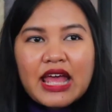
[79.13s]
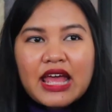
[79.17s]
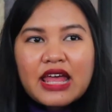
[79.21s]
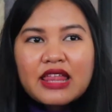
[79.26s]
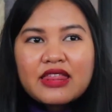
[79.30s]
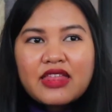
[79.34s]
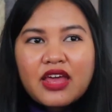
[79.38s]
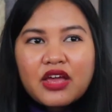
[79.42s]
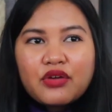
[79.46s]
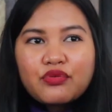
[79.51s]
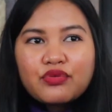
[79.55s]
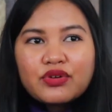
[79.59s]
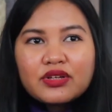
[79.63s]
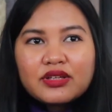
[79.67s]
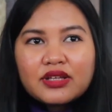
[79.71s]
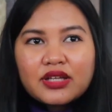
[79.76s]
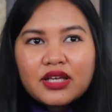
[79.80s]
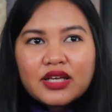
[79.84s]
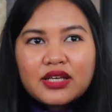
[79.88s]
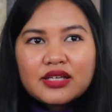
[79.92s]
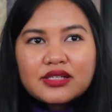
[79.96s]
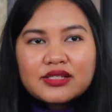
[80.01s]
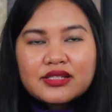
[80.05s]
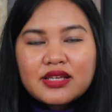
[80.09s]
they
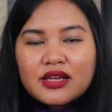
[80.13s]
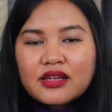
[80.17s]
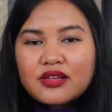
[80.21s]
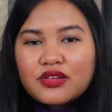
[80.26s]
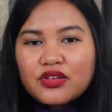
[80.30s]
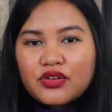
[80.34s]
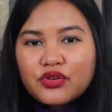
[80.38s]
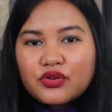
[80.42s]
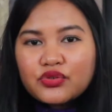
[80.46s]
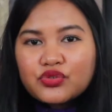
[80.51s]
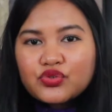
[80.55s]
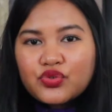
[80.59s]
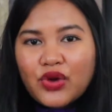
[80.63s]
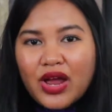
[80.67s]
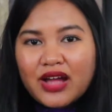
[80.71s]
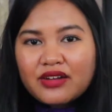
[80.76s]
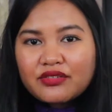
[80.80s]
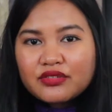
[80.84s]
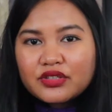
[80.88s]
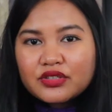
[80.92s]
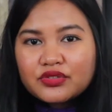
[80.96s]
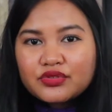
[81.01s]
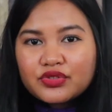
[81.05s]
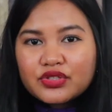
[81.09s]
released a new
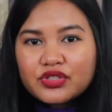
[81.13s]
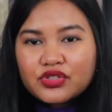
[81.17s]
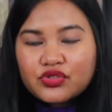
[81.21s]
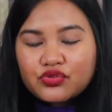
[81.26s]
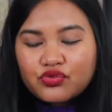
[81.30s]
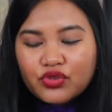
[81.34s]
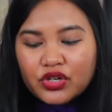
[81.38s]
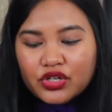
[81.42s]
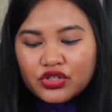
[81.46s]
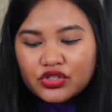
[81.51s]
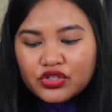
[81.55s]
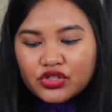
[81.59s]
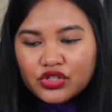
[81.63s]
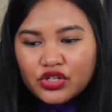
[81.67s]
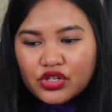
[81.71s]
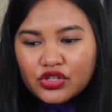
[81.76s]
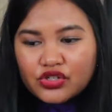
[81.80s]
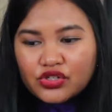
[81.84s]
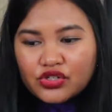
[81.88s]
travel restriction.